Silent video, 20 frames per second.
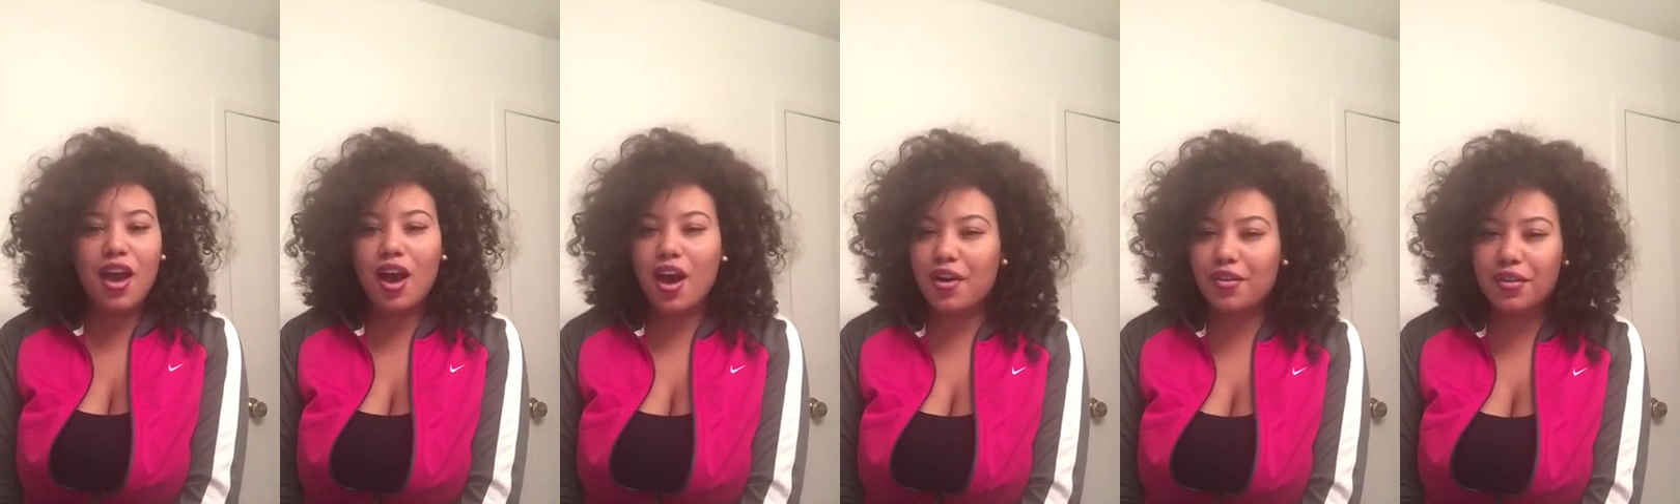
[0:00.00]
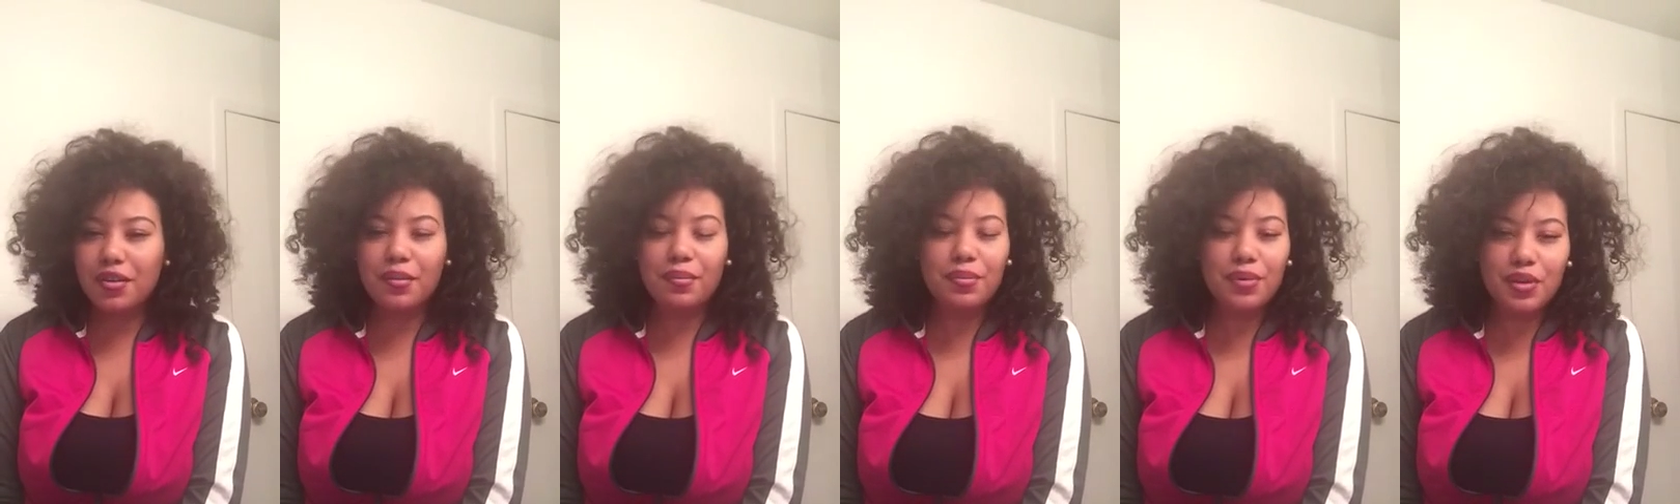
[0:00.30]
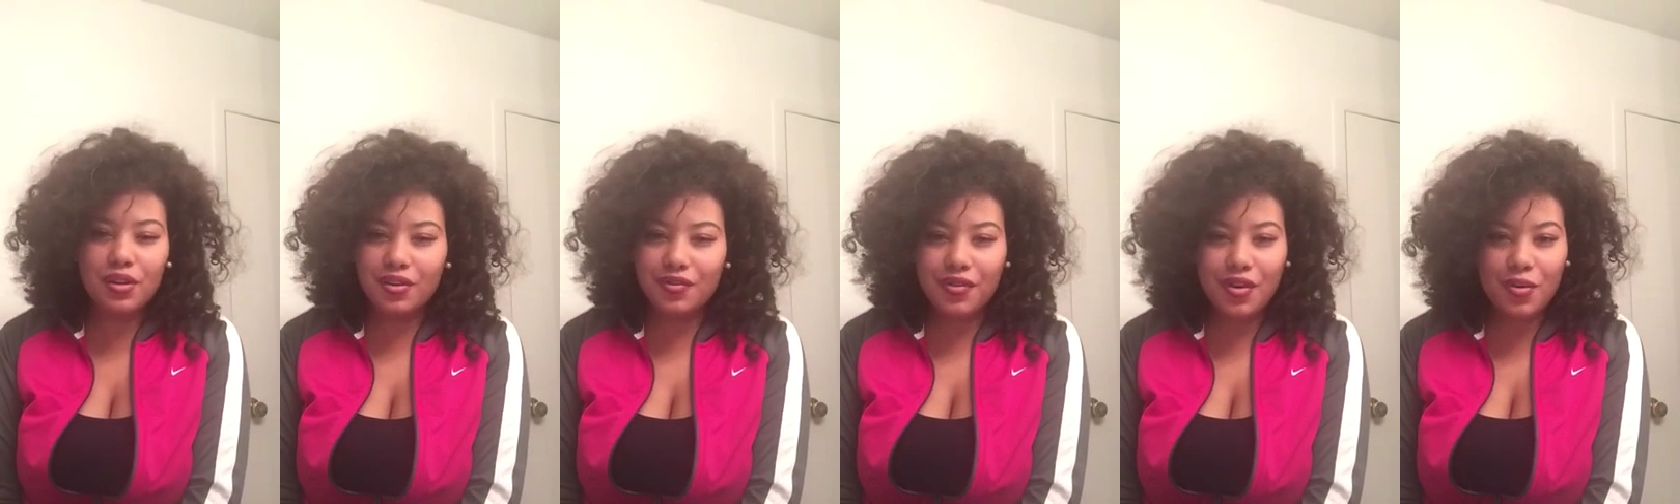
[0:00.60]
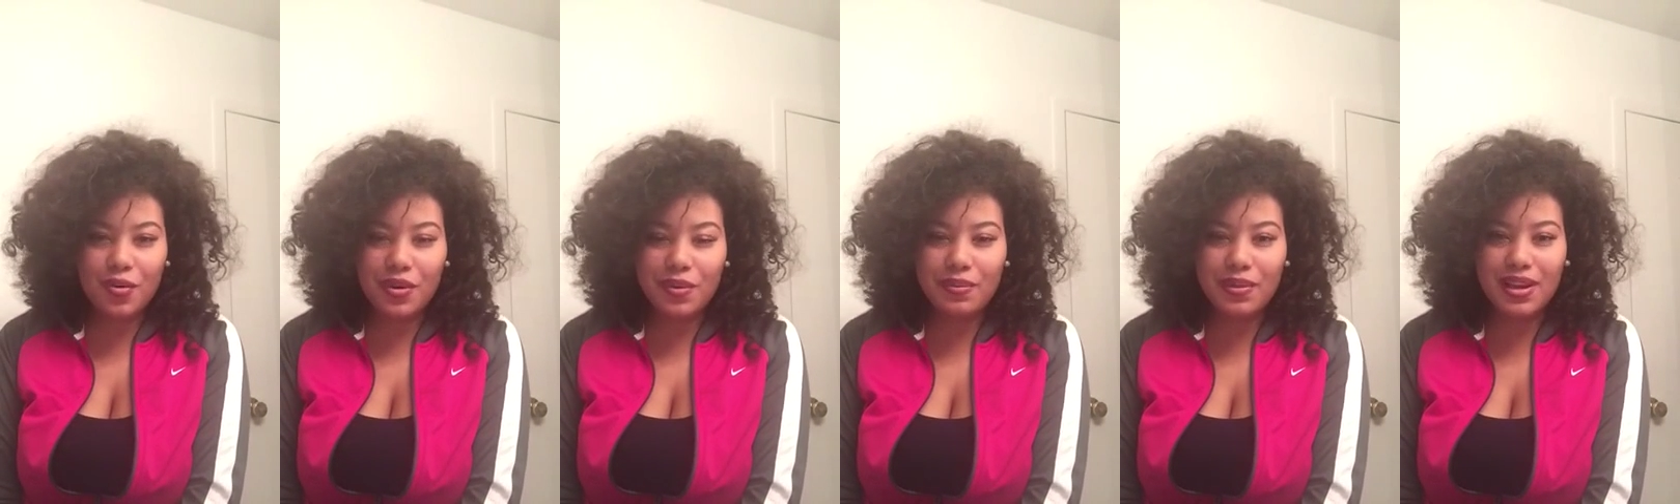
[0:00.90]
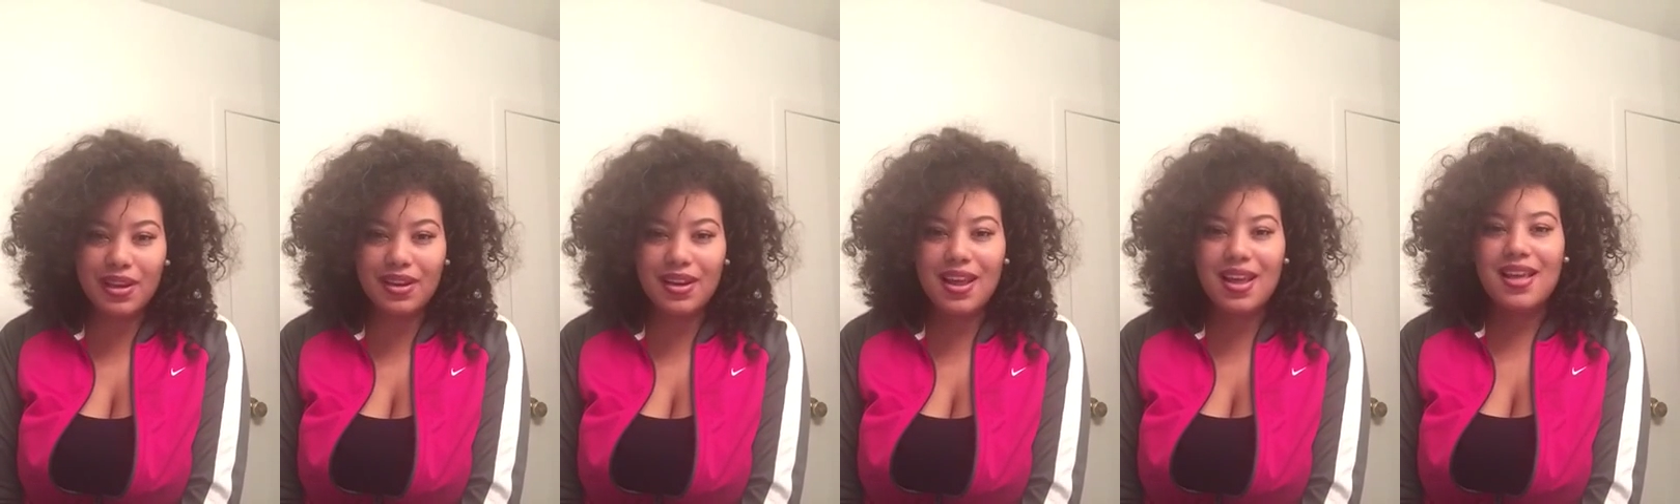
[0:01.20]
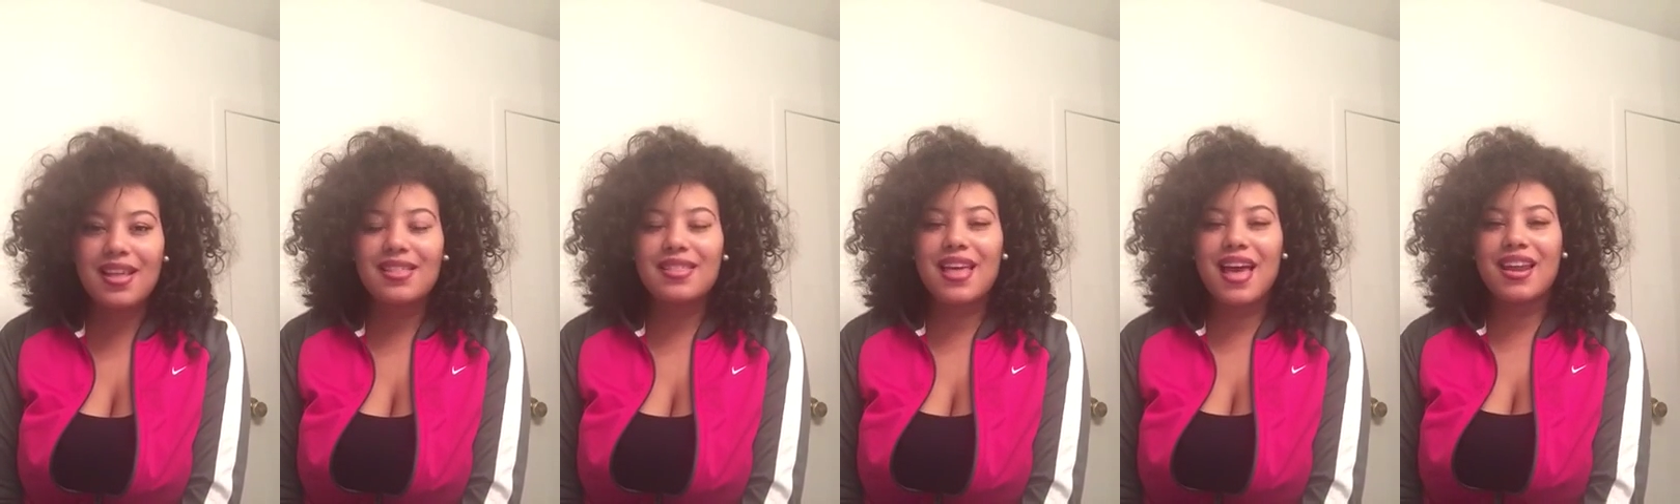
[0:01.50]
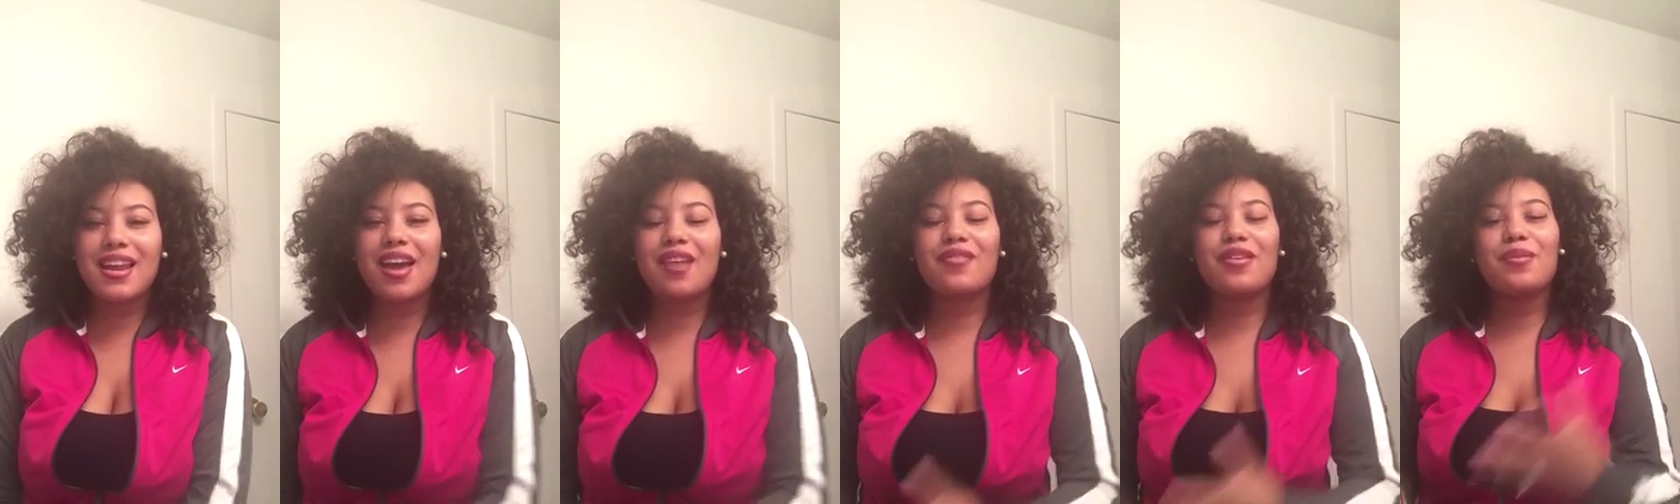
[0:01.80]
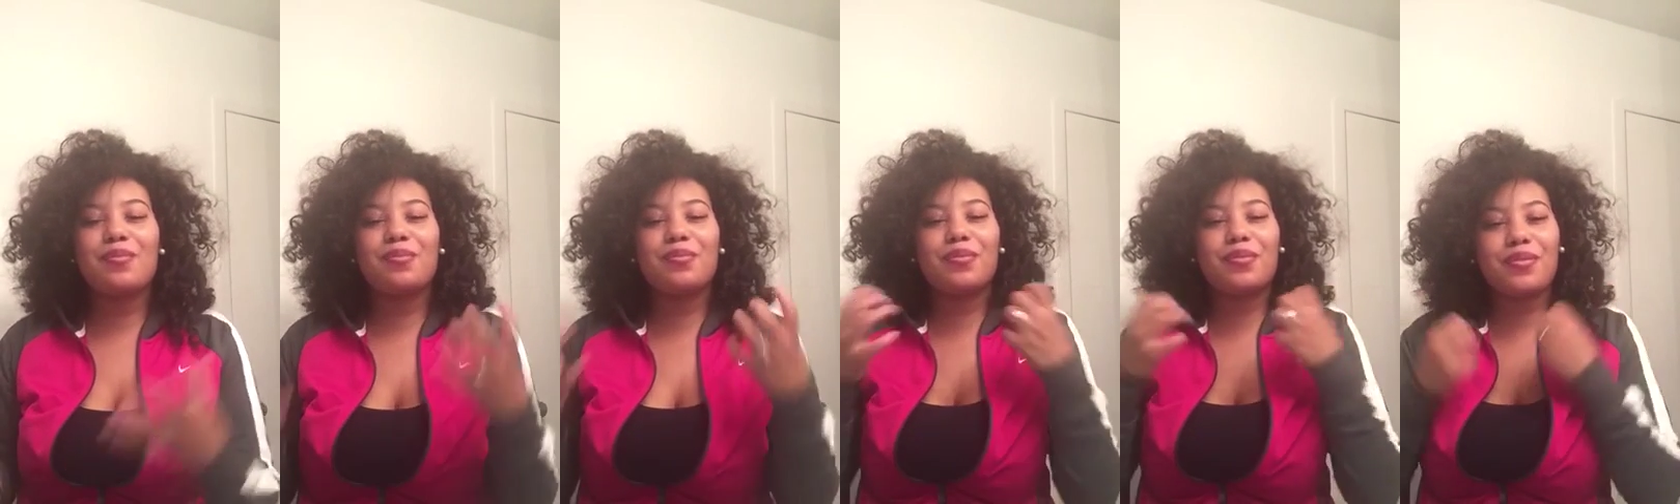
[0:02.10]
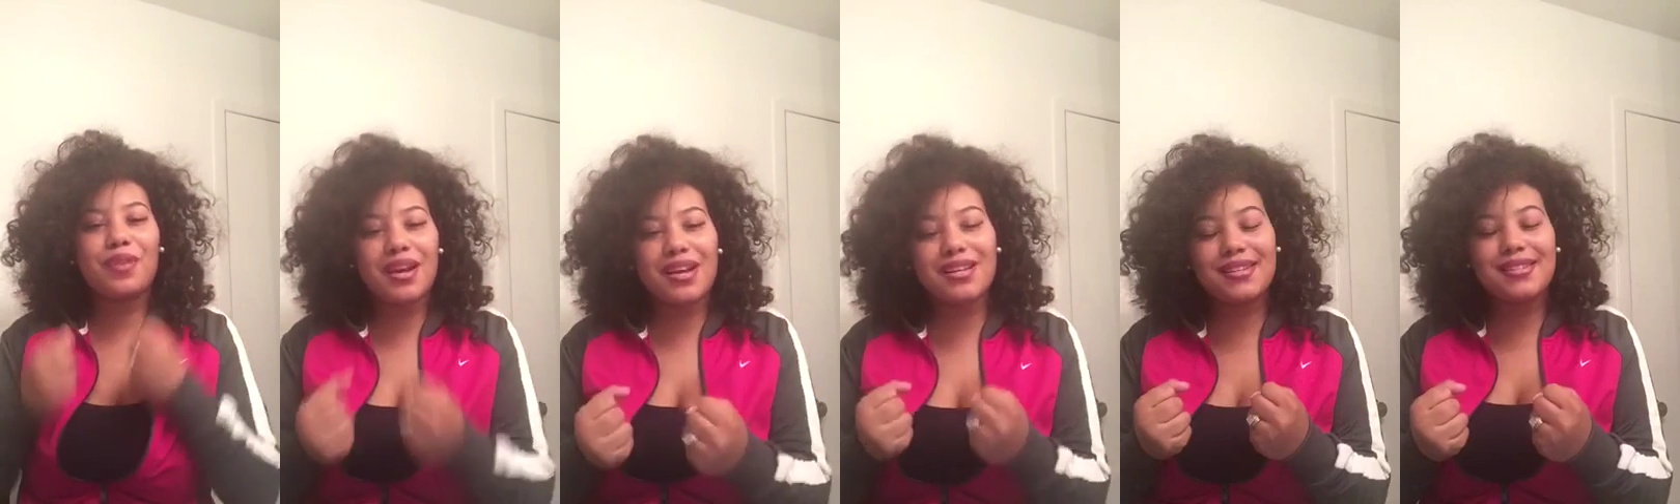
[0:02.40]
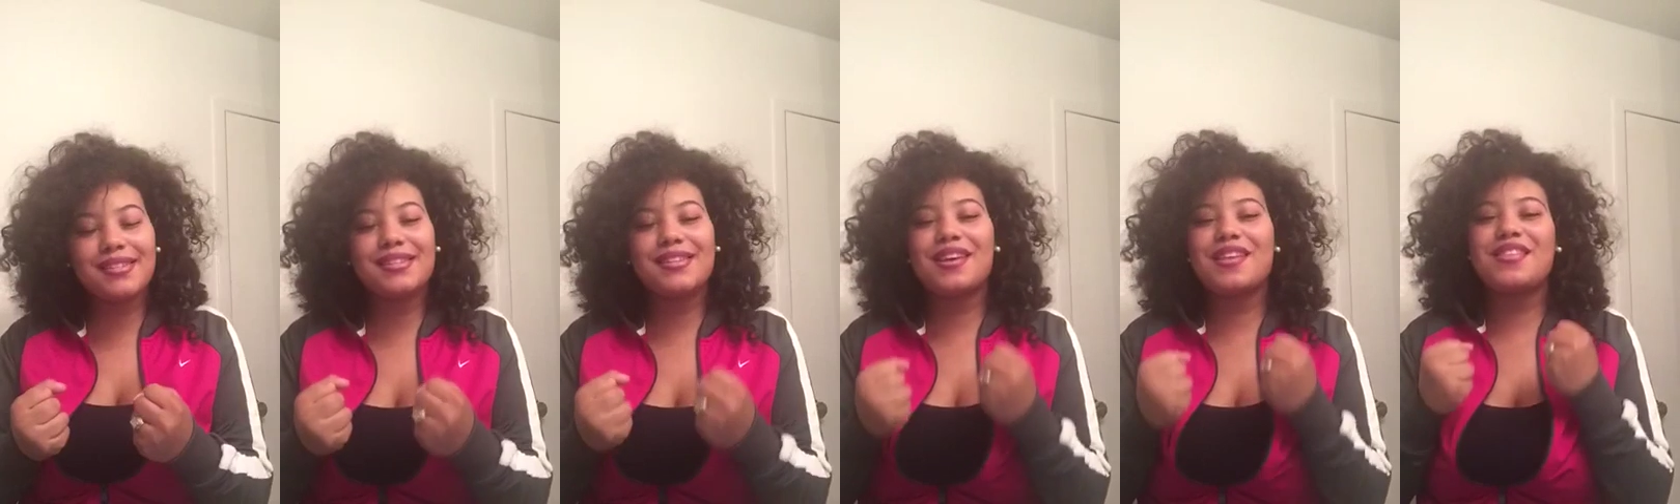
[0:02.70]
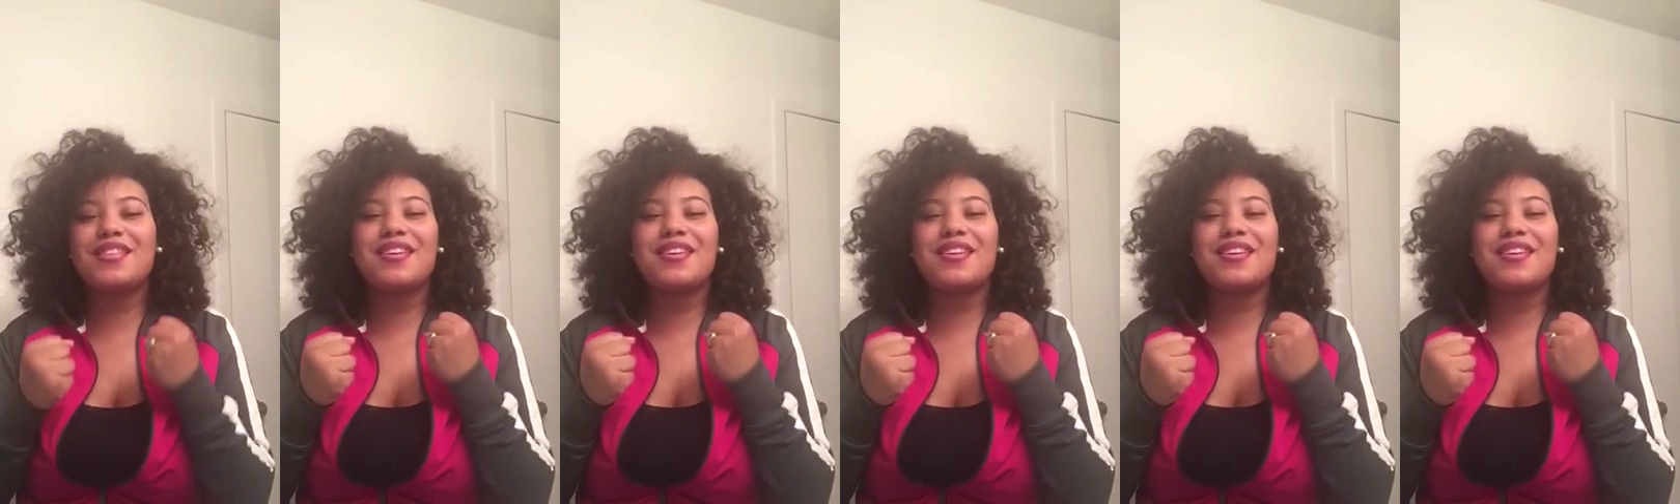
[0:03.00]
other beautiful women that have embraced